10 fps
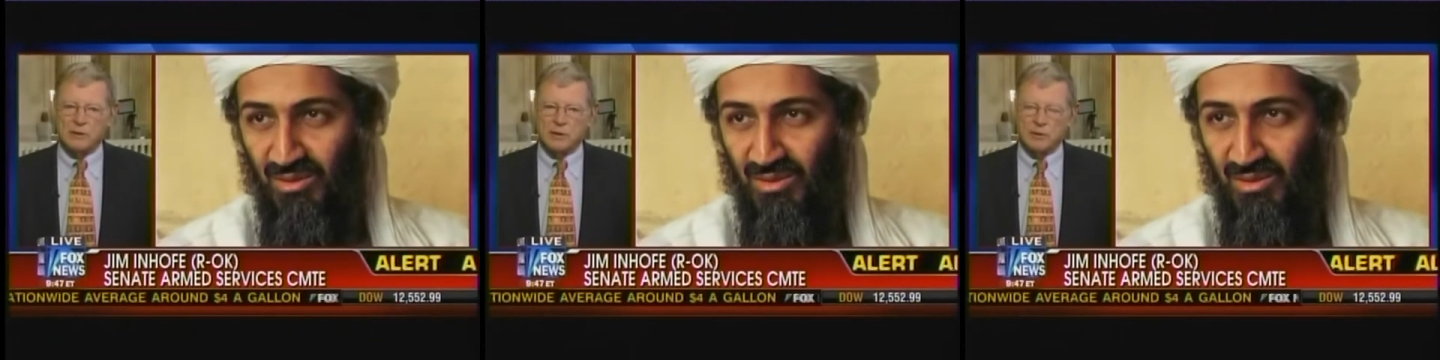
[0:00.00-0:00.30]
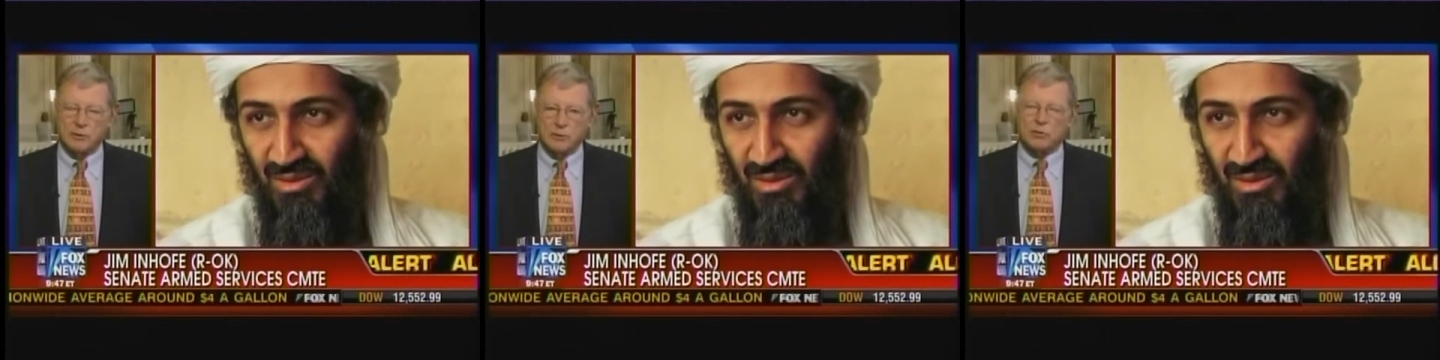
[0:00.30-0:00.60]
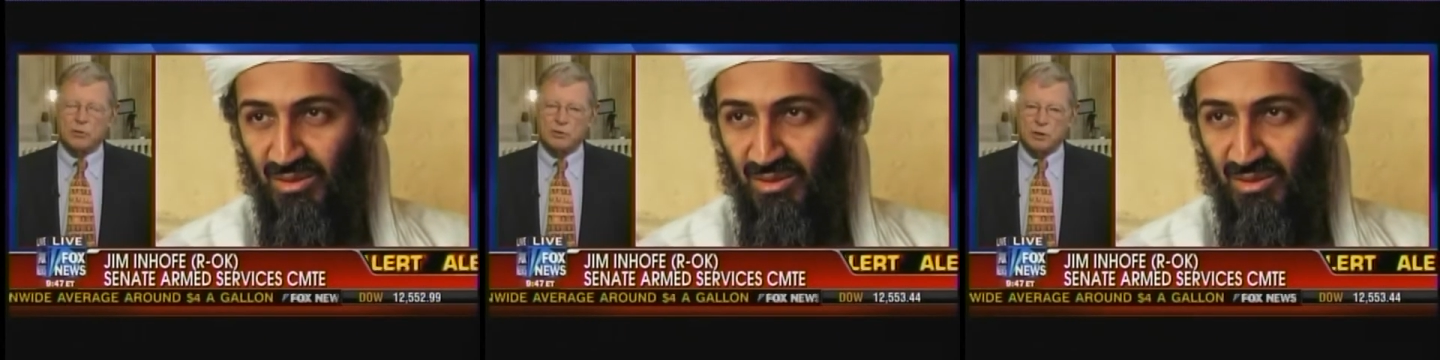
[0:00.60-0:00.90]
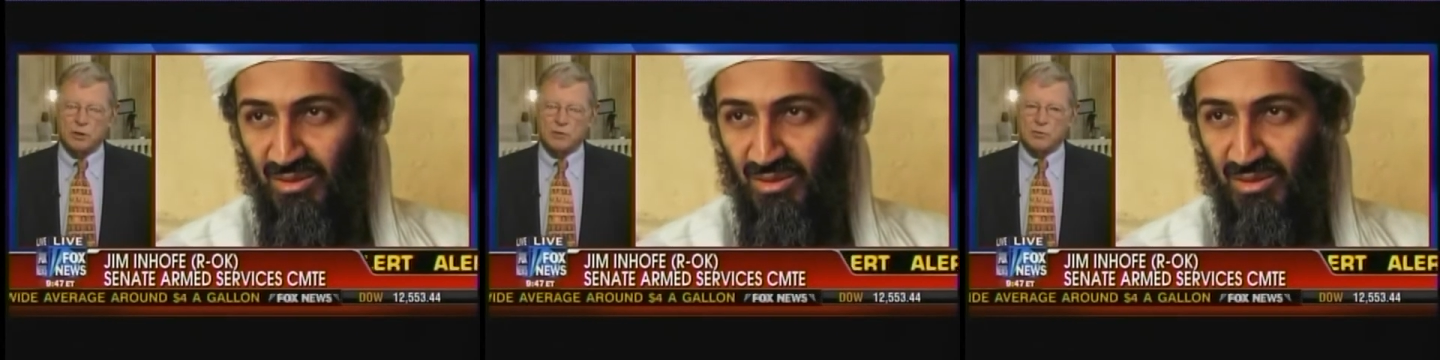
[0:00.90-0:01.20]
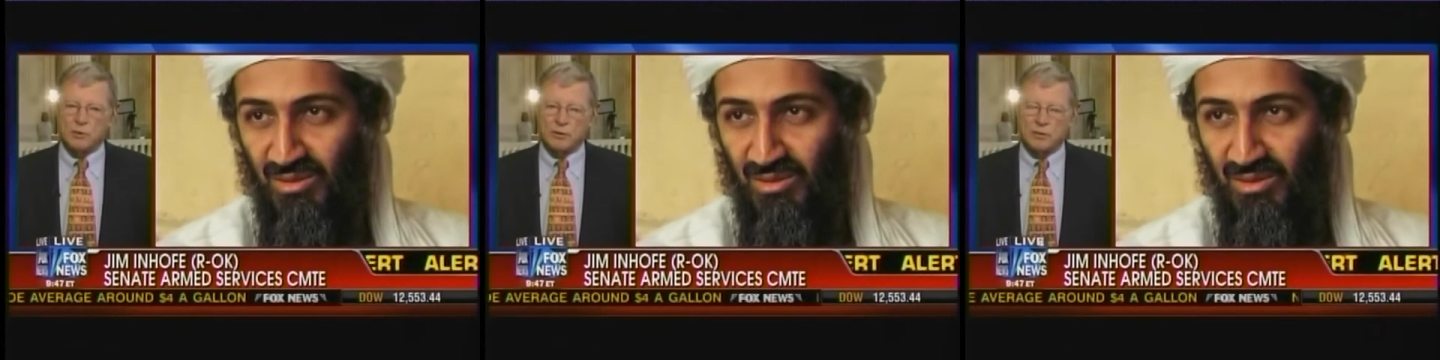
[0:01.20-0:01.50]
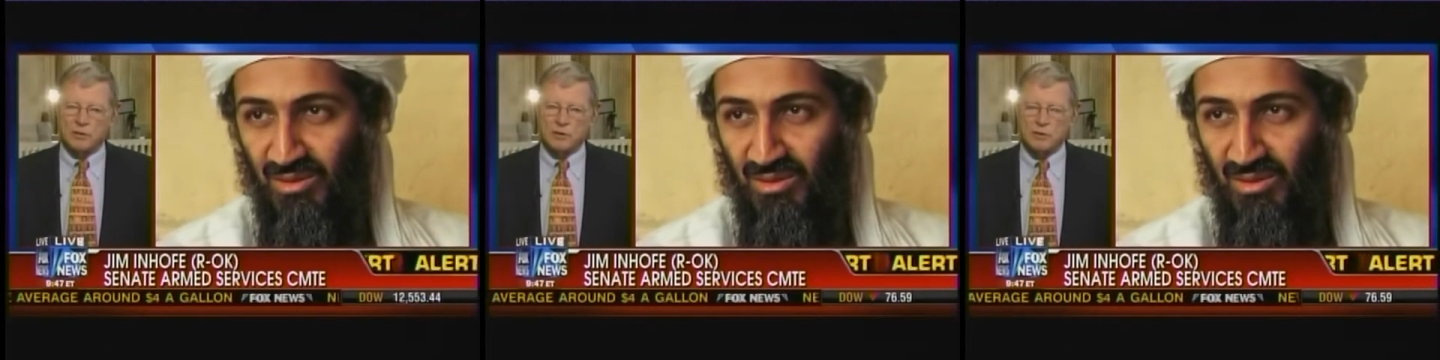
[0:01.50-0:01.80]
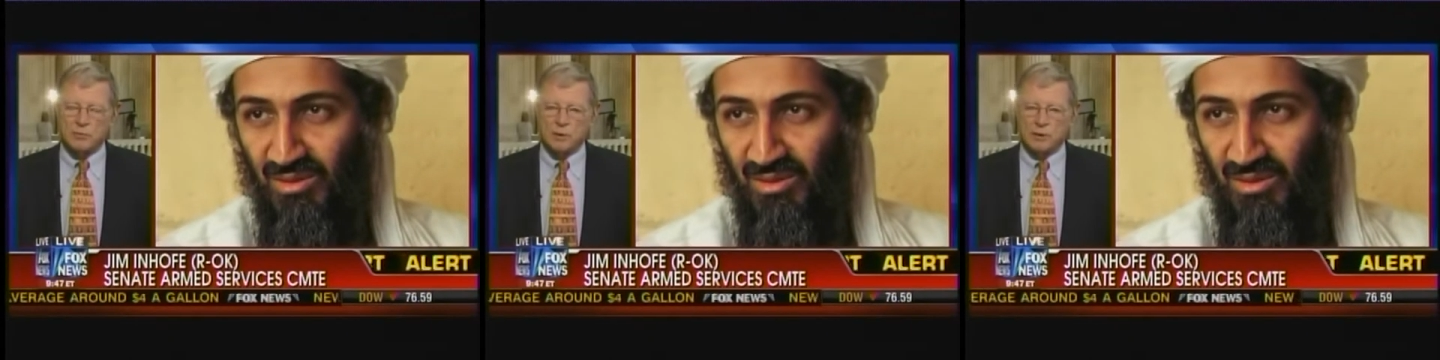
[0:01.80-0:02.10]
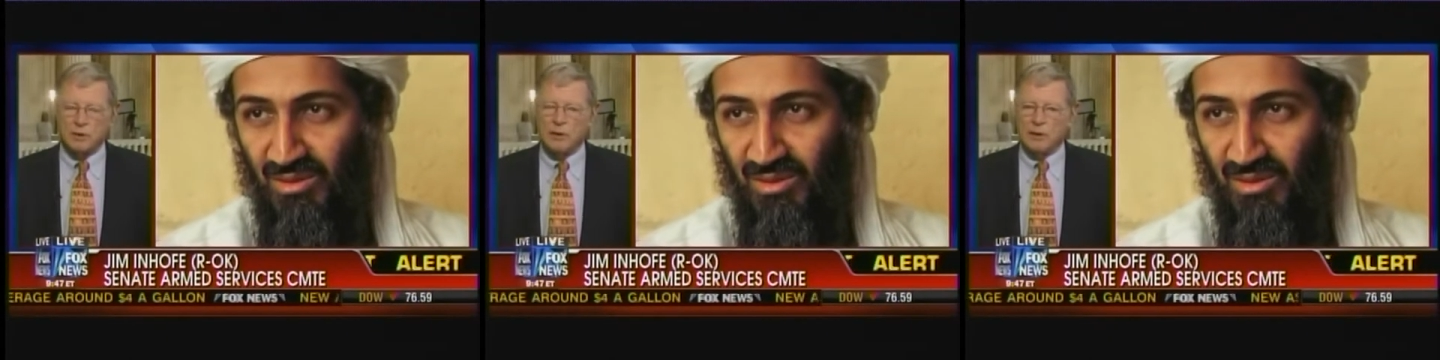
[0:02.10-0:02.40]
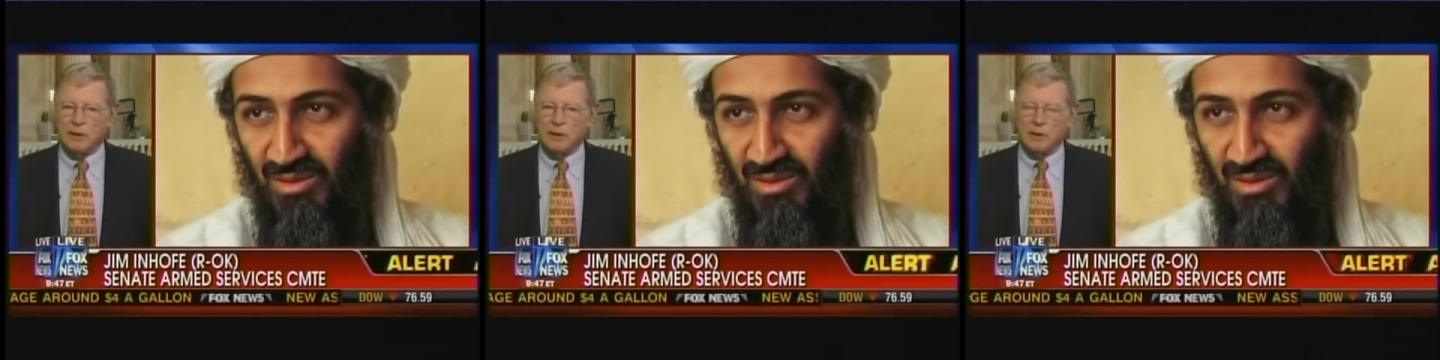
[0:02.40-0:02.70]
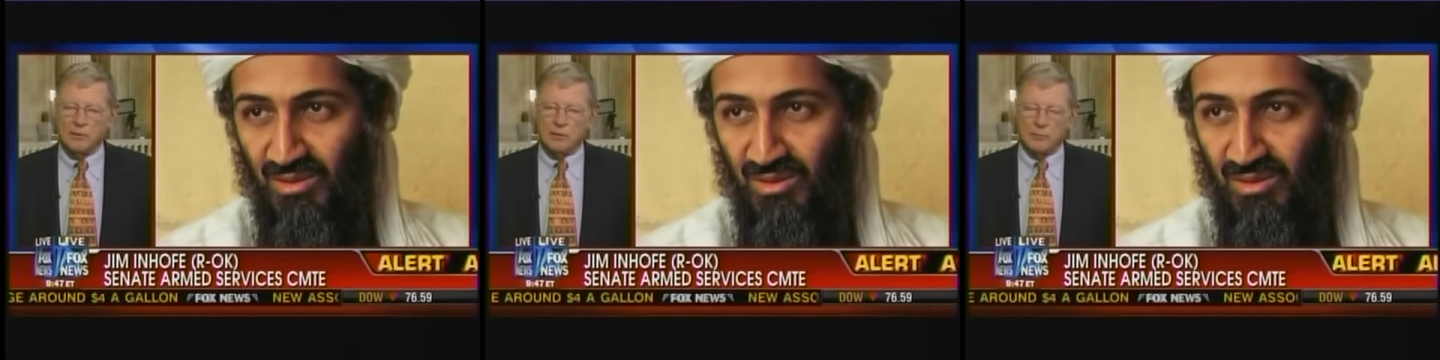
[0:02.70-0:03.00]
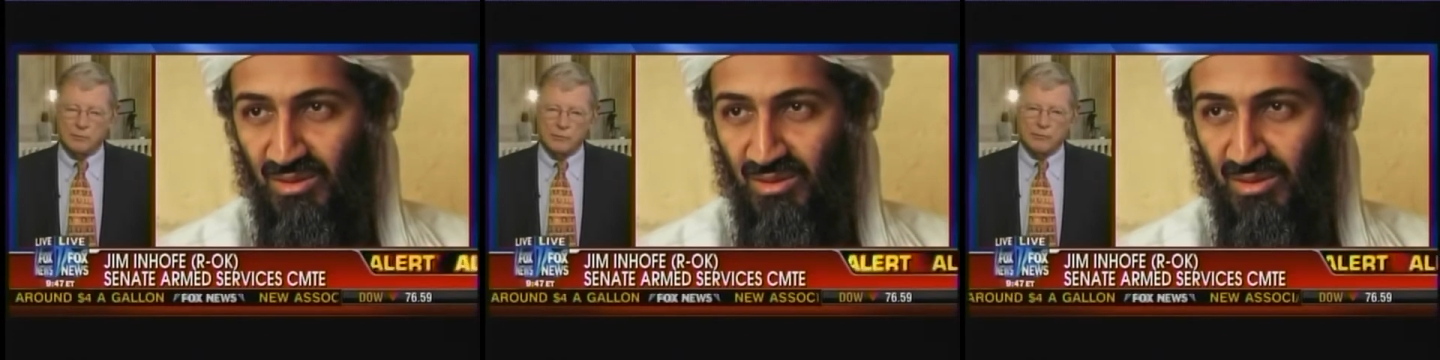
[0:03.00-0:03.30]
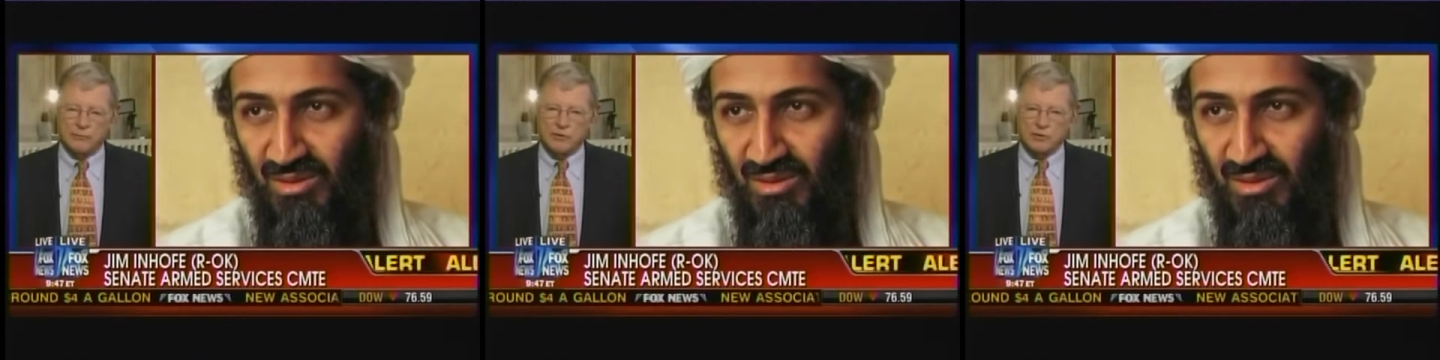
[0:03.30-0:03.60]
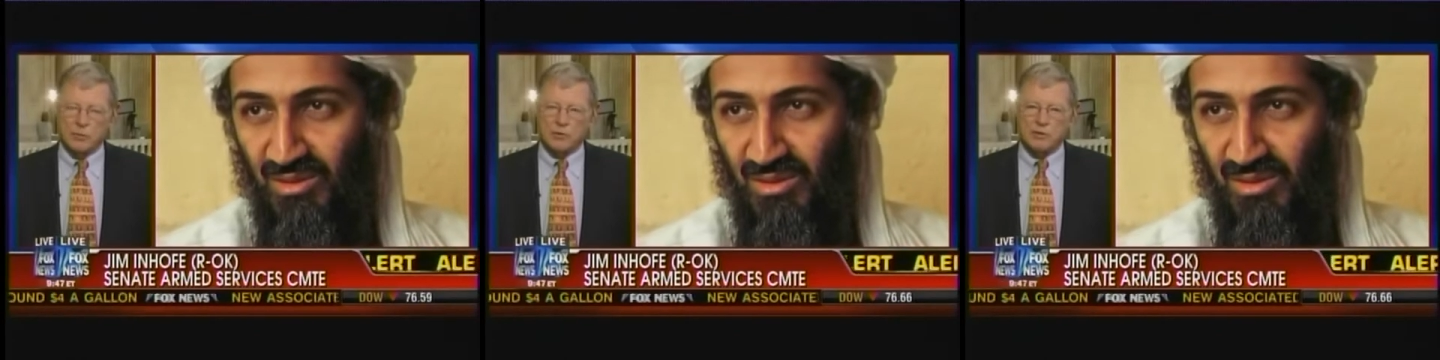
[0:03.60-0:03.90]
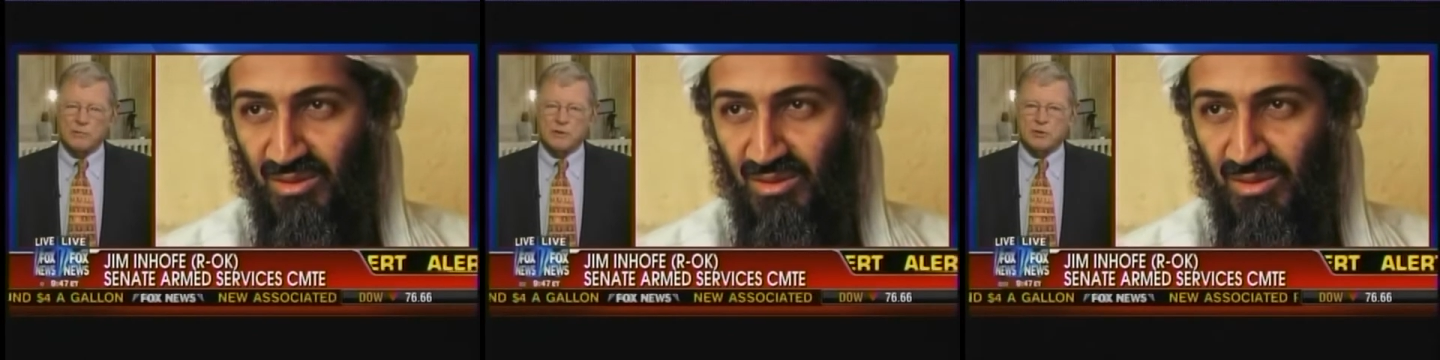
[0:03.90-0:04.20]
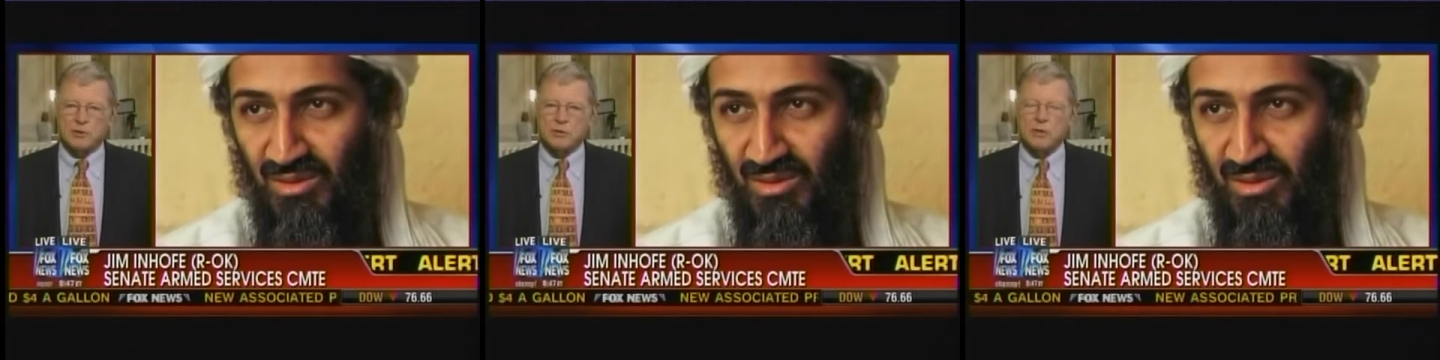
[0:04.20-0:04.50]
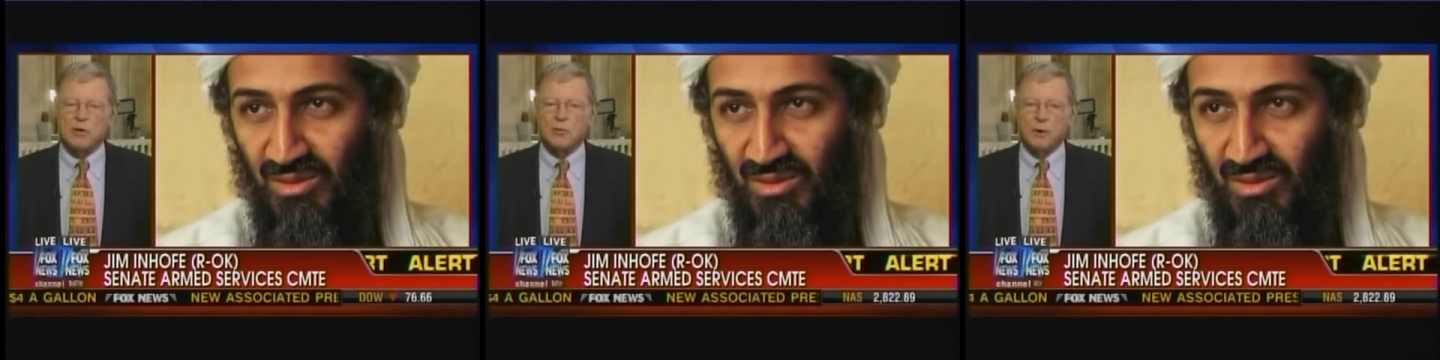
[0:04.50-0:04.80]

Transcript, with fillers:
Speaker 1: there were 2 shots, one in the chest, one that were visible in these pictures, one